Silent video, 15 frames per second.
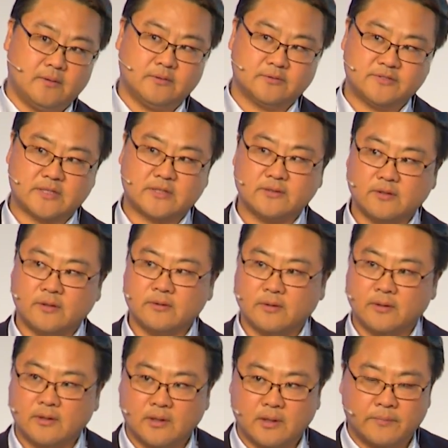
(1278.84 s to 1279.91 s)
Second,
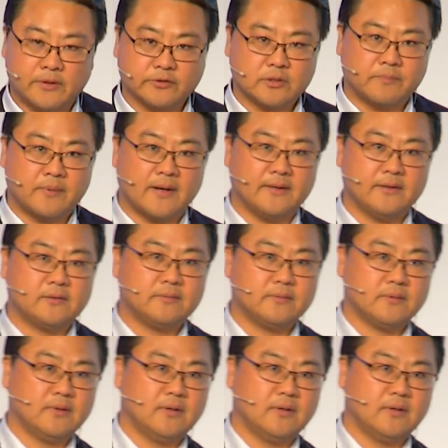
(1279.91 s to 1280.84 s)
about the buyer.